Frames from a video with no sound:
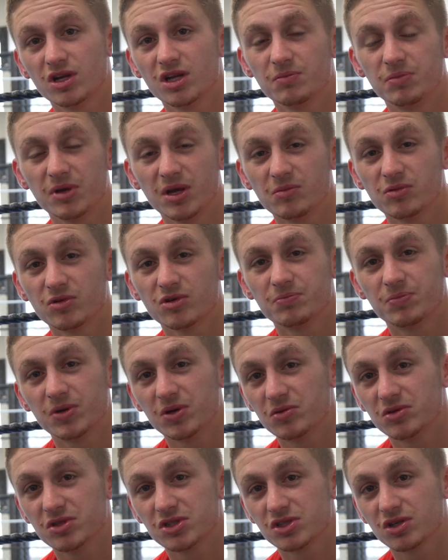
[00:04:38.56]
of them people on the
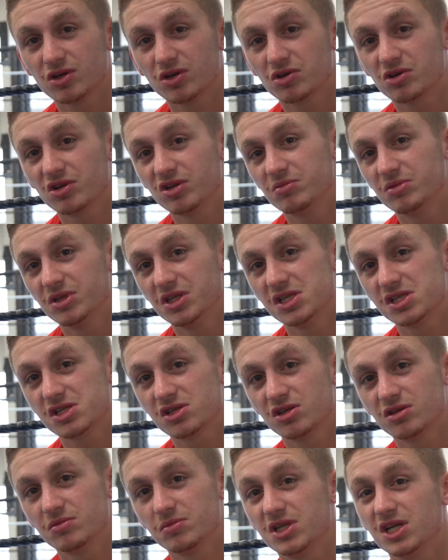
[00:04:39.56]
building site could have been this,
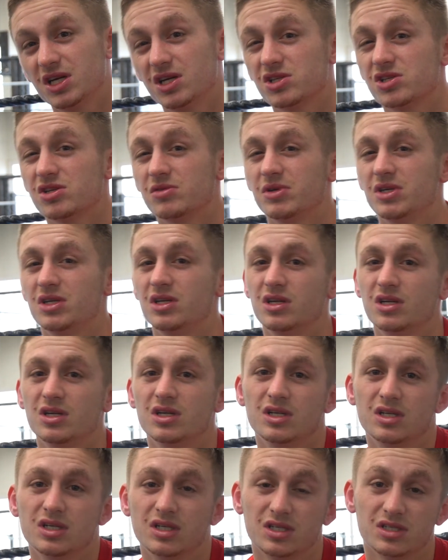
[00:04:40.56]
could have been that. Do you know what I mean?
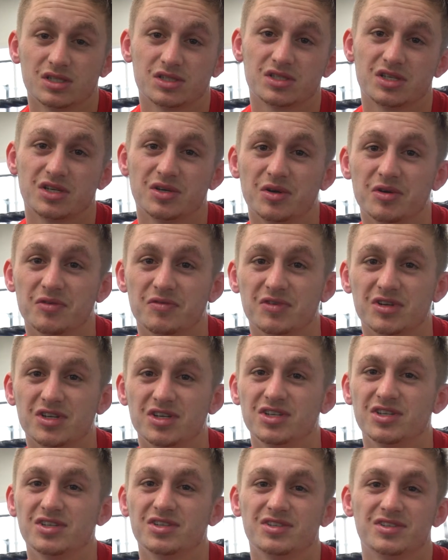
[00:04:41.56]
So
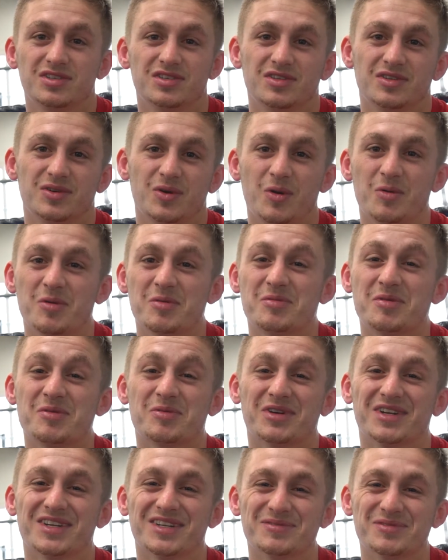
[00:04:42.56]
hopefully, I won't be
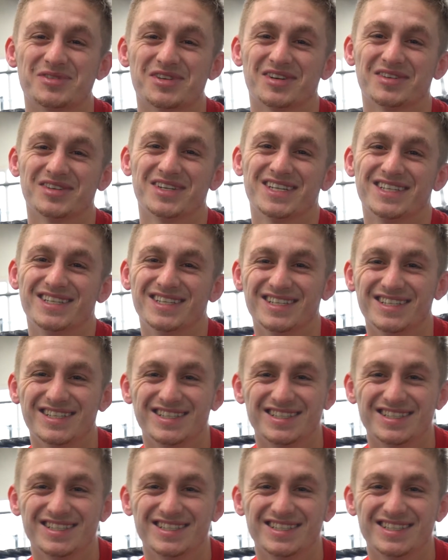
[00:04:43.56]
one of them. Do you know what I mean?